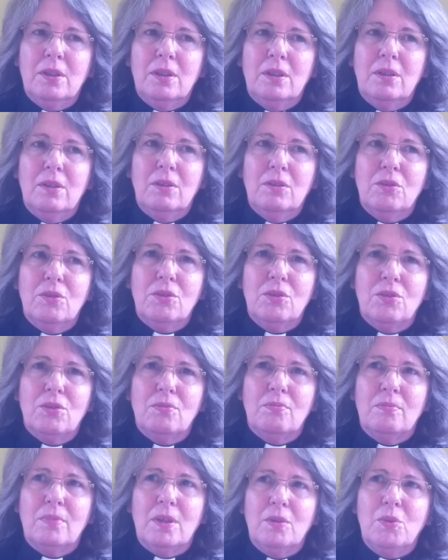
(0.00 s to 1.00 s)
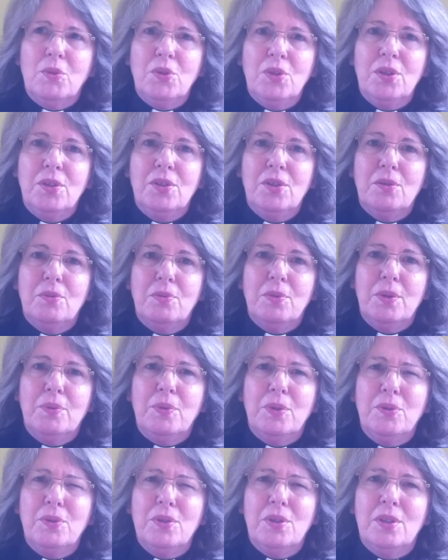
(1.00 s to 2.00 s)
because we
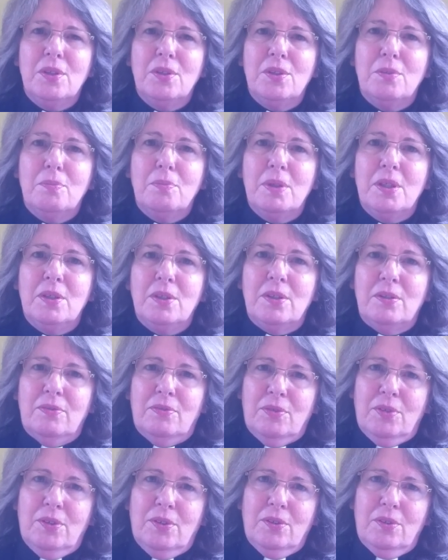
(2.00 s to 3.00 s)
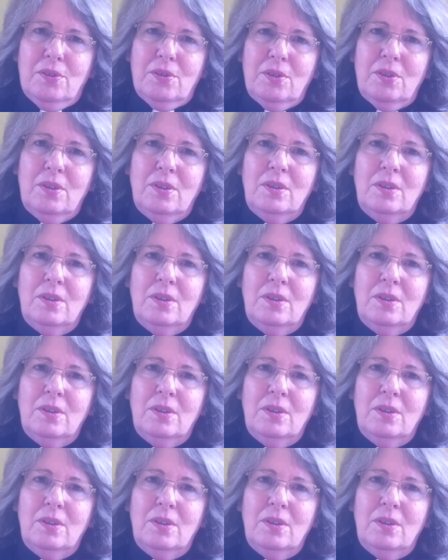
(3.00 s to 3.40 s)
wanted to be different.